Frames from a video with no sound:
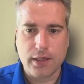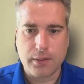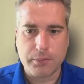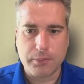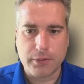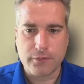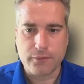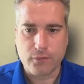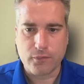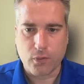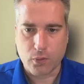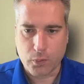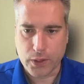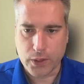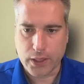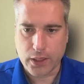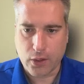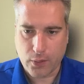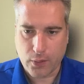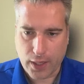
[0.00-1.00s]
before we
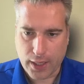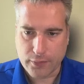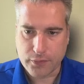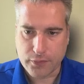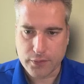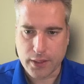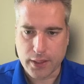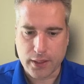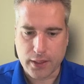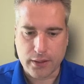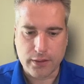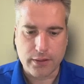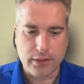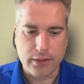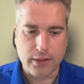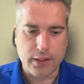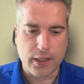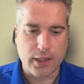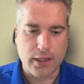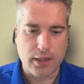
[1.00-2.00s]
go out there.
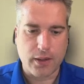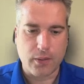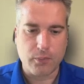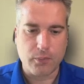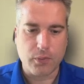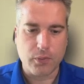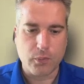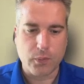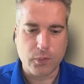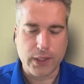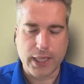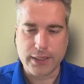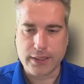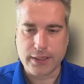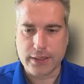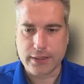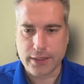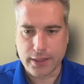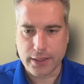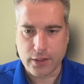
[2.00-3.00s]
We had to
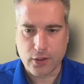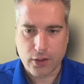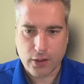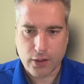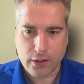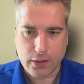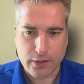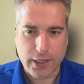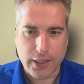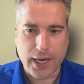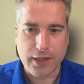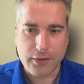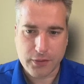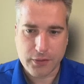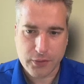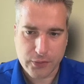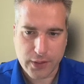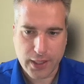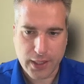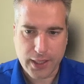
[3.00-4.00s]
think hard on how to
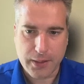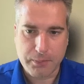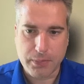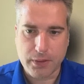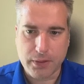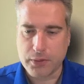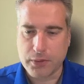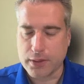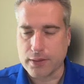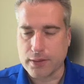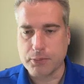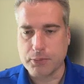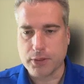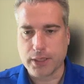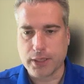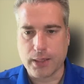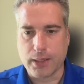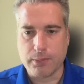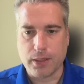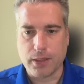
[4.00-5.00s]
do that, but we were able to
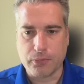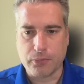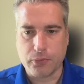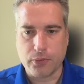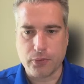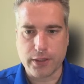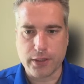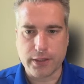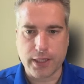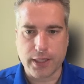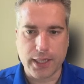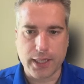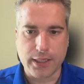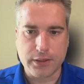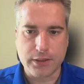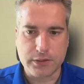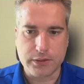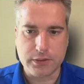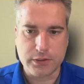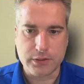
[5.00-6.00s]
come up with
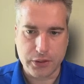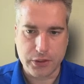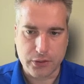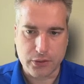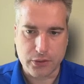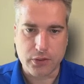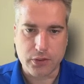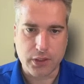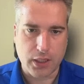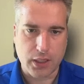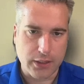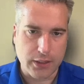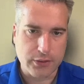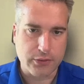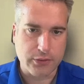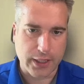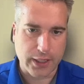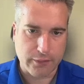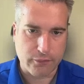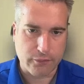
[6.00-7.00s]
a general
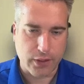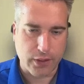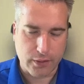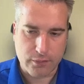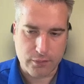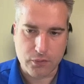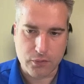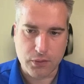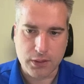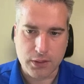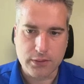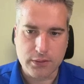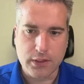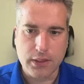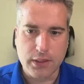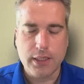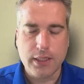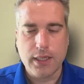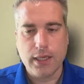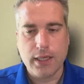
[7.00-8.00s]
contract for everyone.
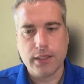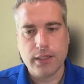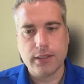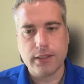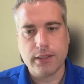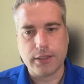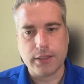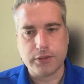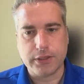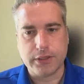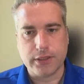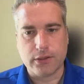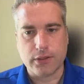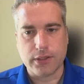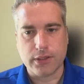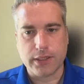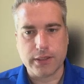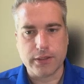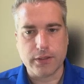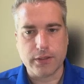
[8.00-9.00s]
Now,
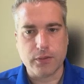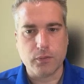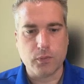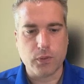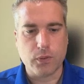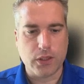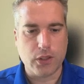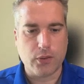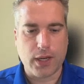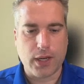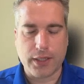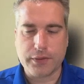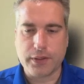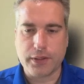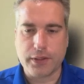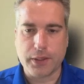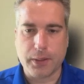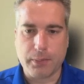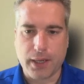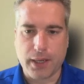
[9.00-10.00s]
generally, we go out there,
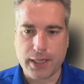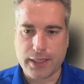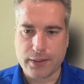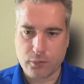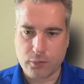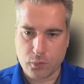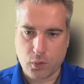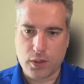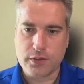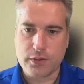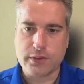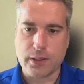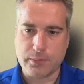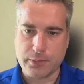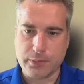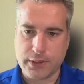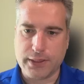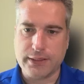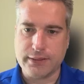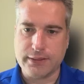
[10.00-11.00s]
they might want
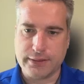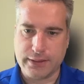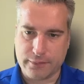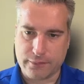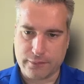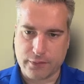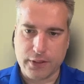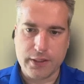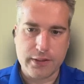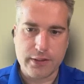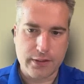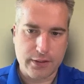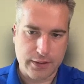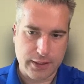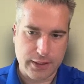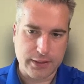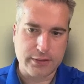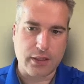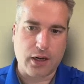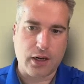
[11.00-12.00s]
something different
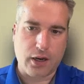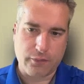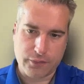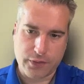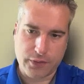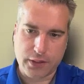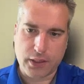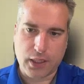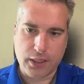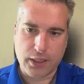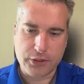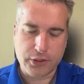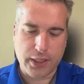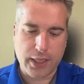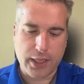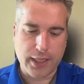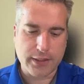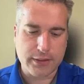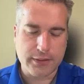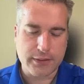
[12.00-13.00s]
that's off the
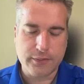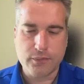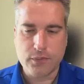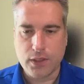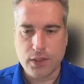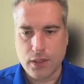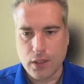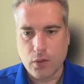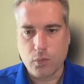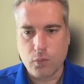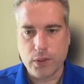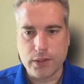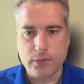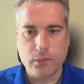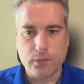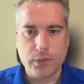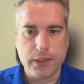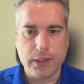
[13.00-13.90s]
contract. We